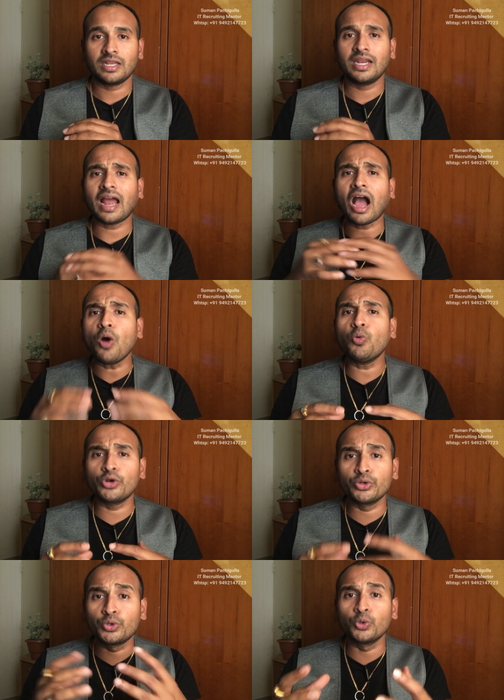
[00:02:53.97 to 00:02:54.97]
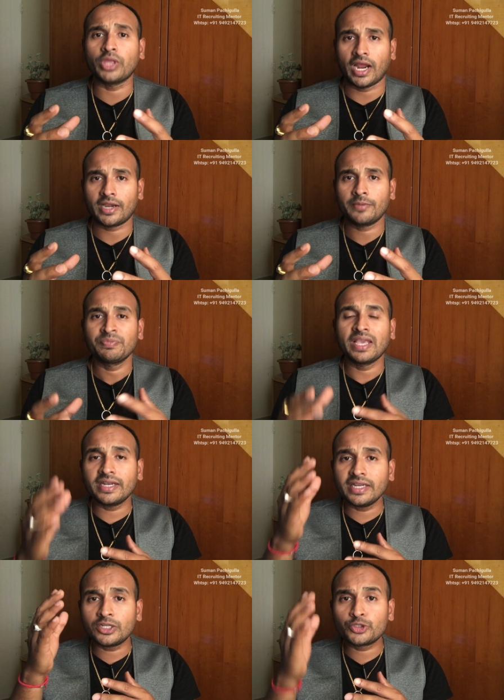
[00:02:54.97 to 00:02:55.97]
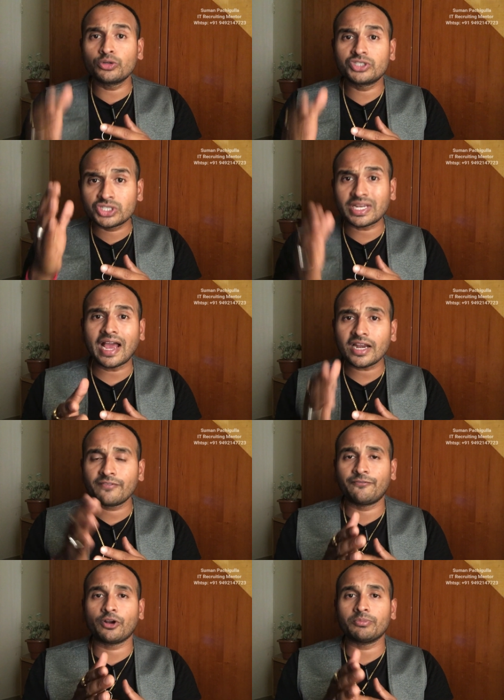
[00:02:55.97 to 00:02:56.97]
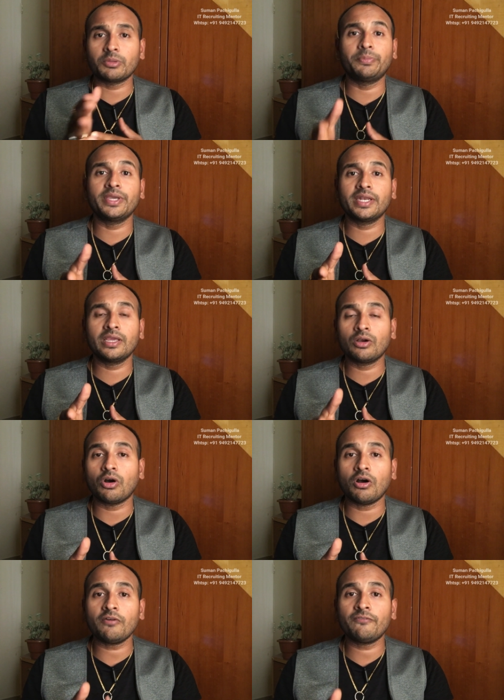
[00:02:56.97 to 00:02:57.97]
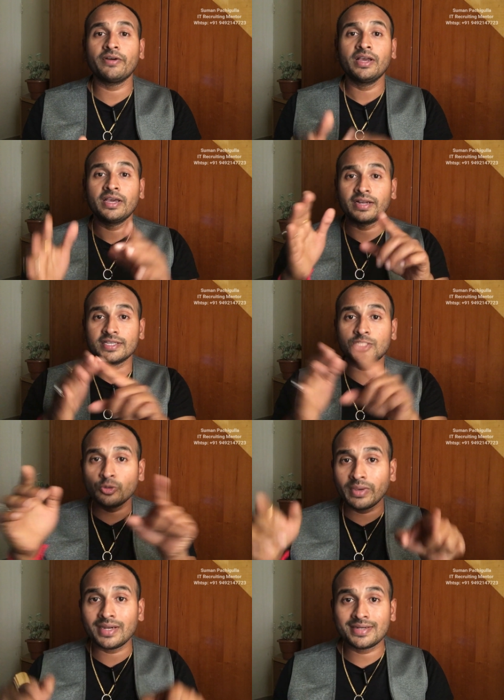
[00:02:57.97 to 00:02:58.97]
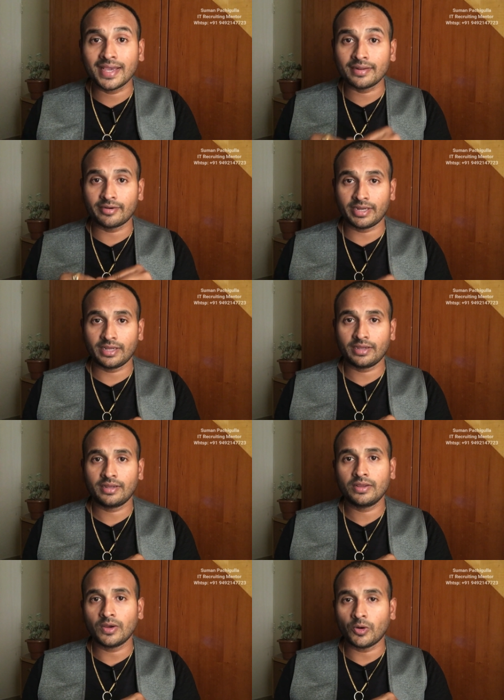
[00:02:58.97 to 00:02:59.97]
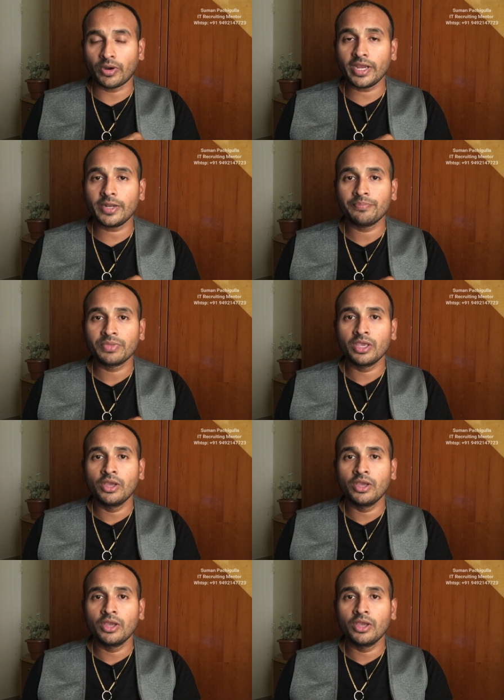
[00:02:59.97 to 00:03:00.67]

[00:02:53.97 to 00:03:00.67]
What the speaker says: And how would you do that? And it should start from the beginning of resume tailoring. All right.